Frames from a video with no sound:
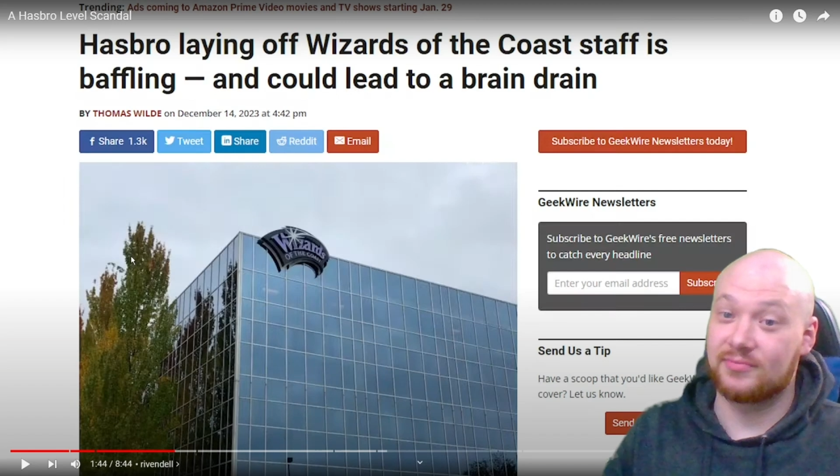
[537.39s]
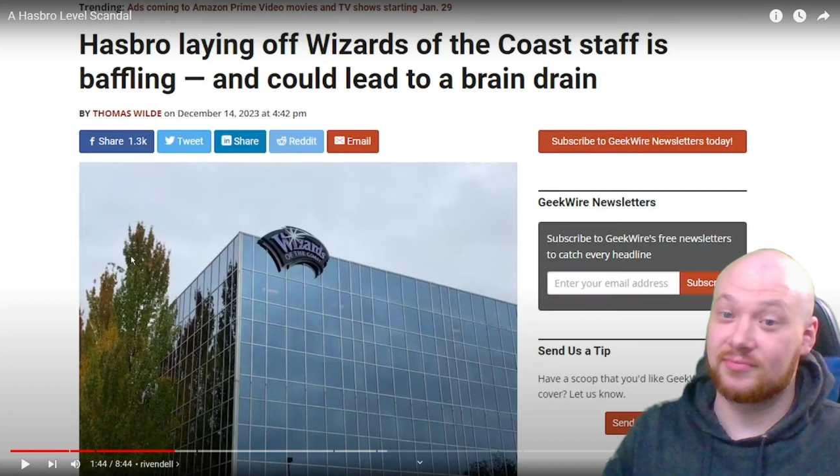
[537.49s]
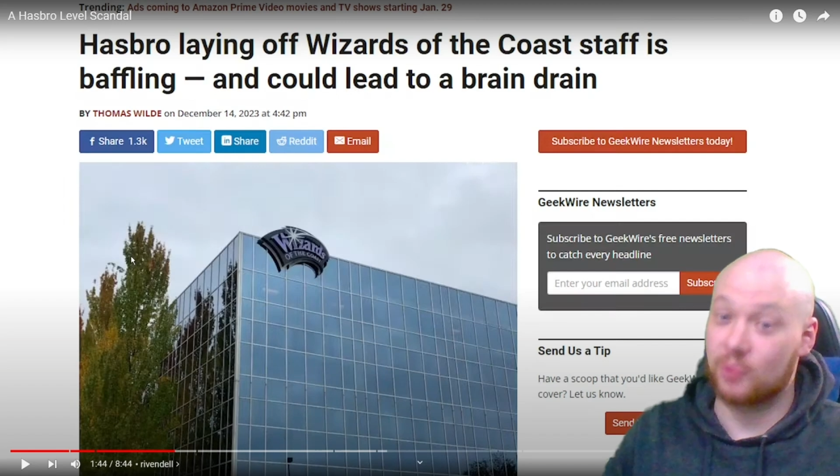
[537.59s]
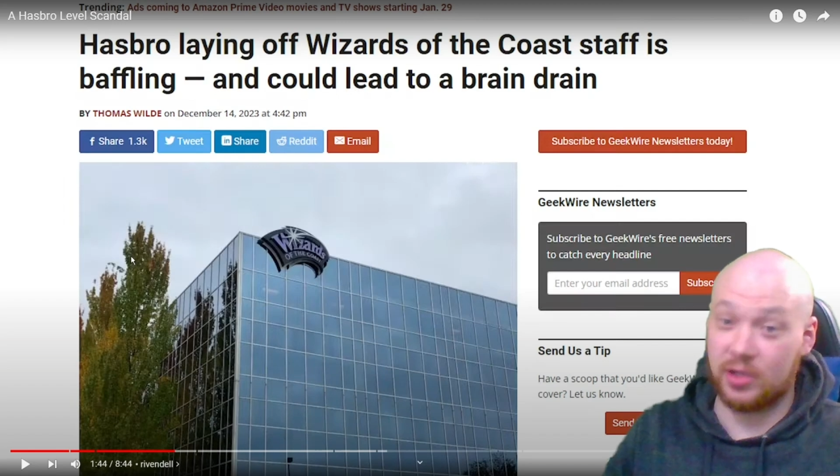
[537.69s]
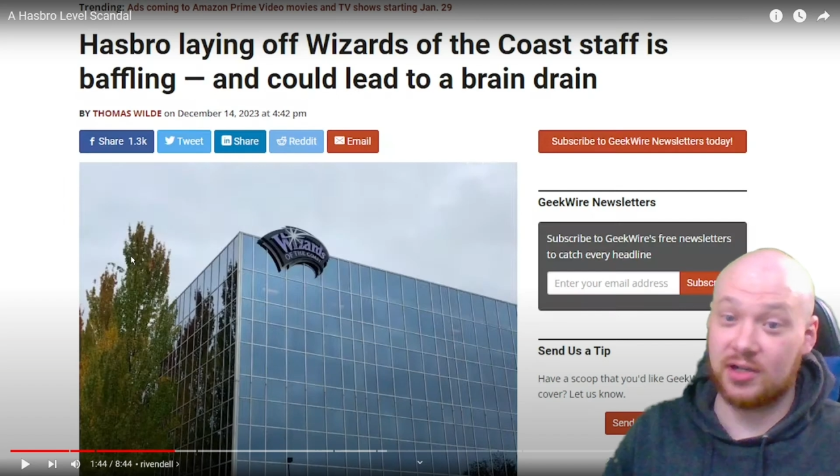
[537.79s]

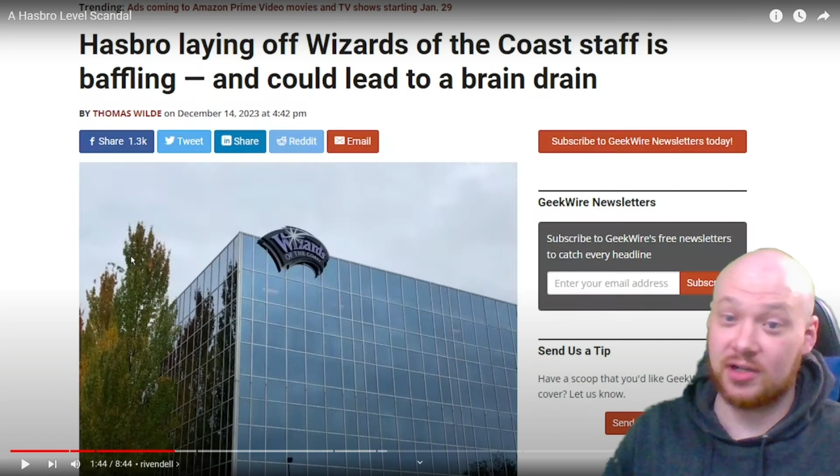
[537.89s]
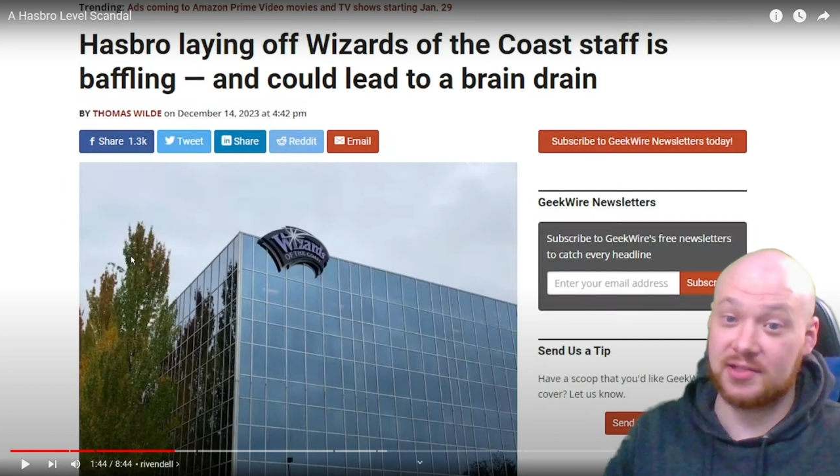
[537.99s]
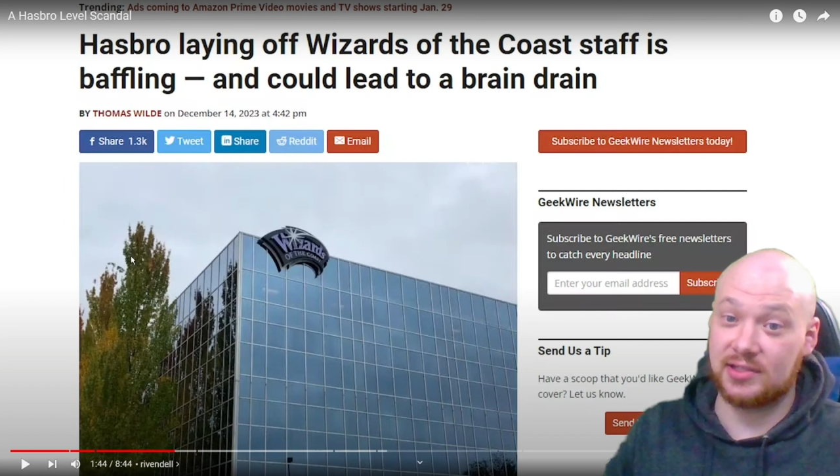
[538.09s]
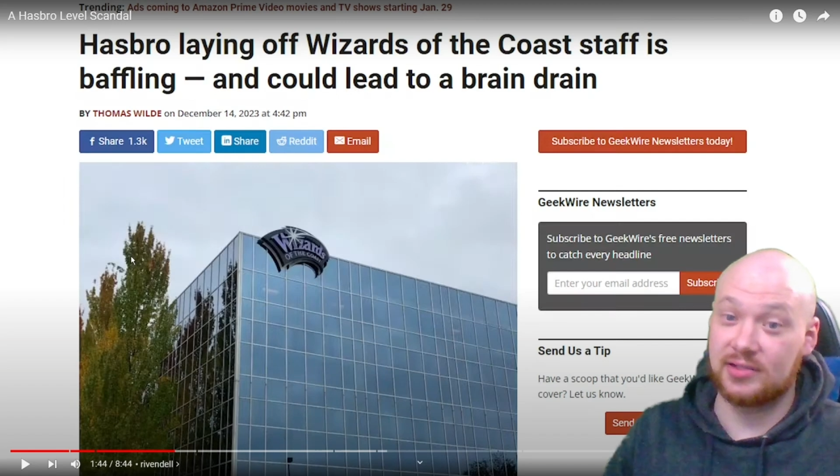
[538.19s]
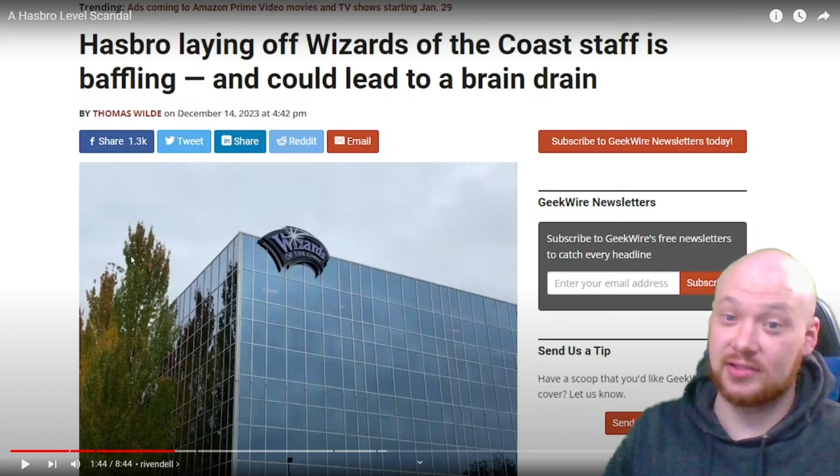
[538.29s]
Quite
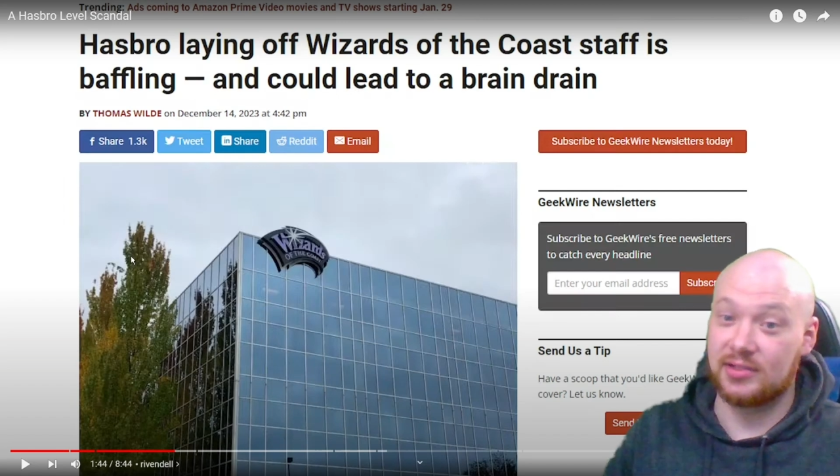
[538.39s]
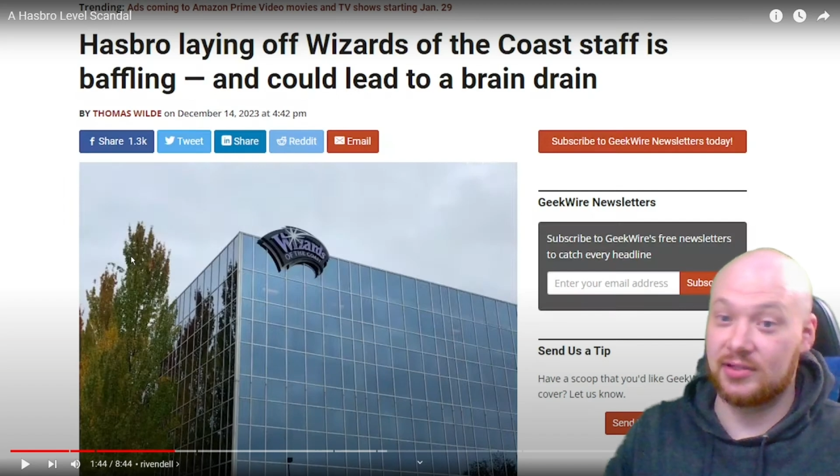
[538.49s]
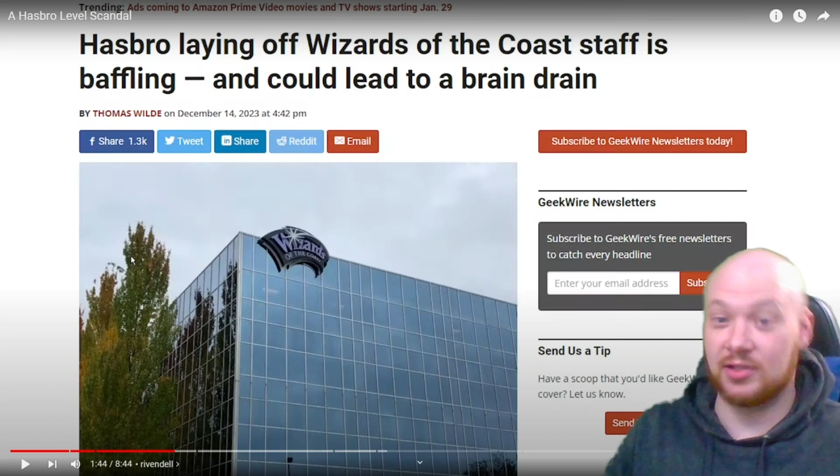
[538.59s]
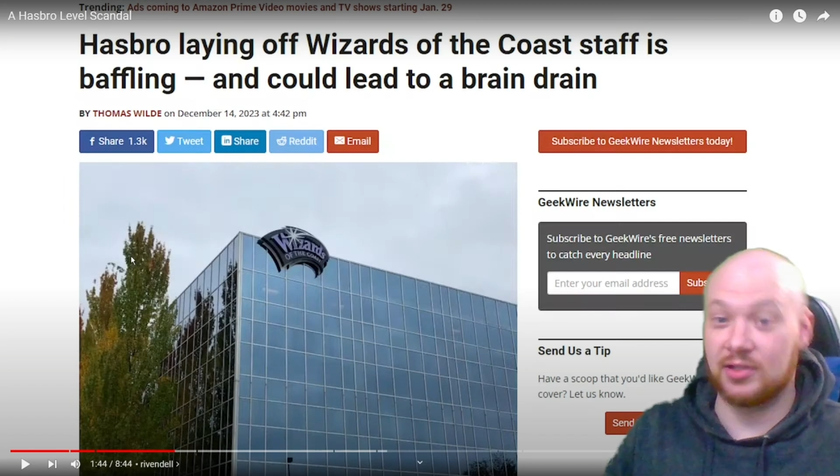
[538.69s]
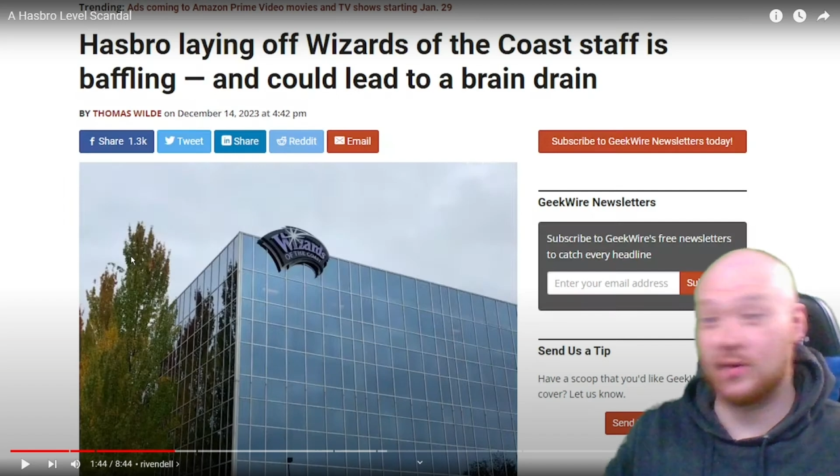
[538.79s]
honestly, they
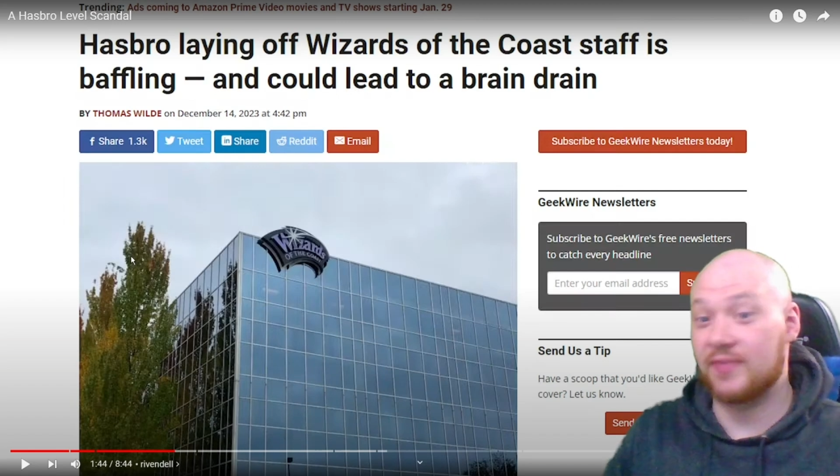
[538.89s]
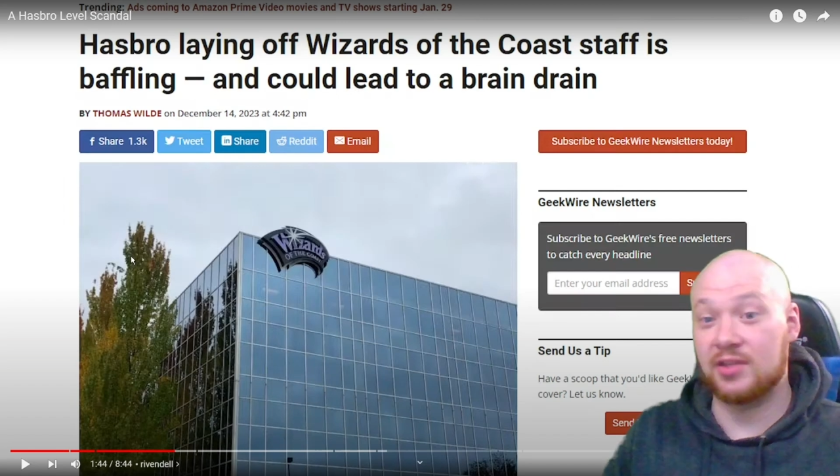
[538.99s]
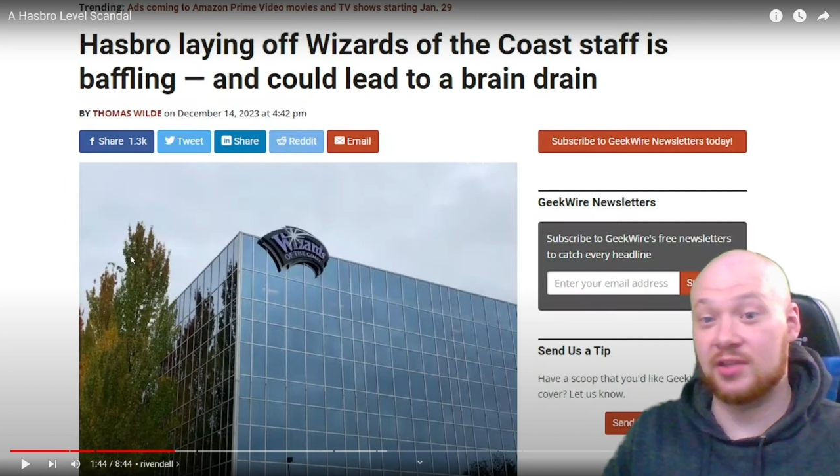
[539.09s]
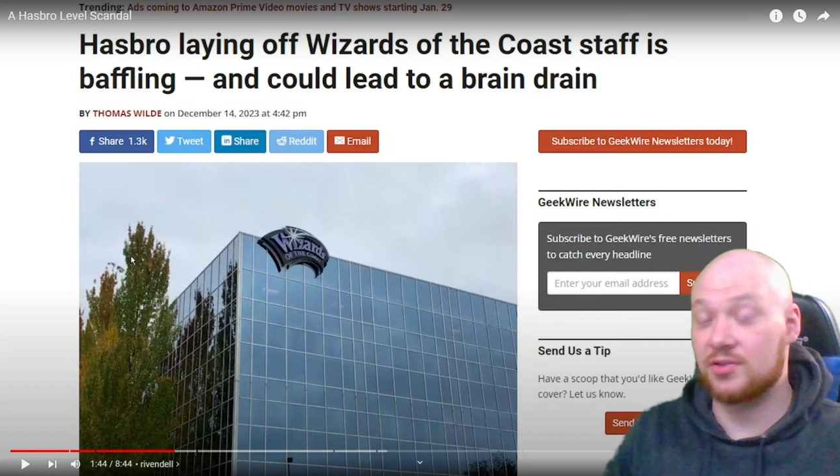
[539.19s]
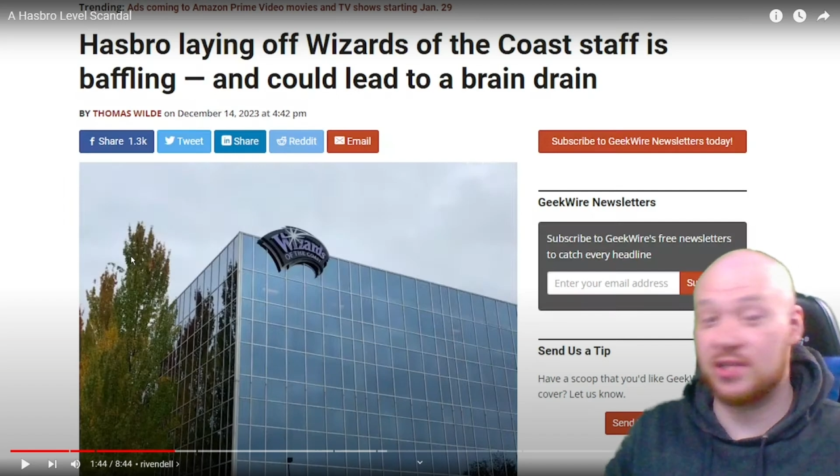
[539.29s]
don't have the
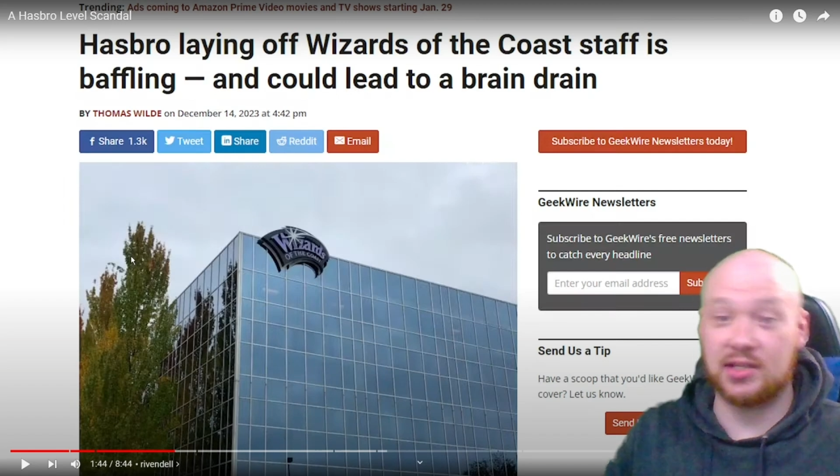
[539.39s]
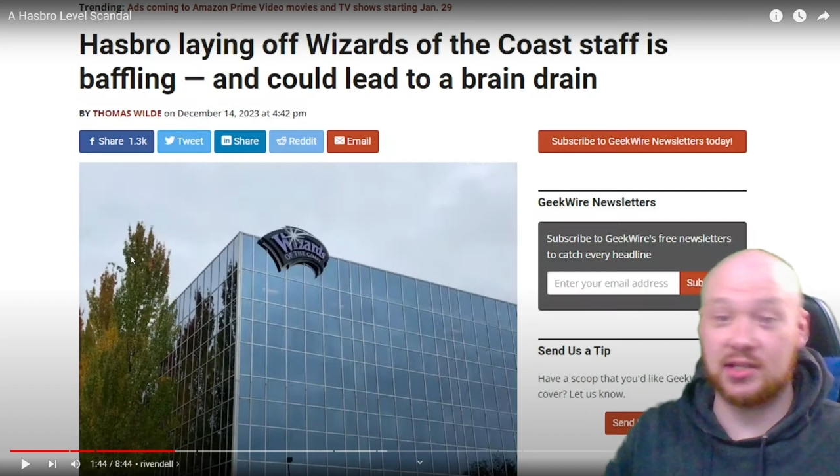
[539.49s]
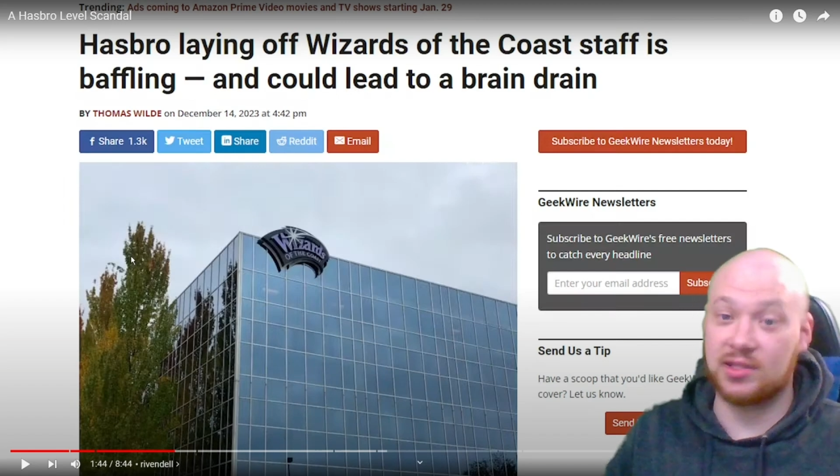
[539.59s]
understanding that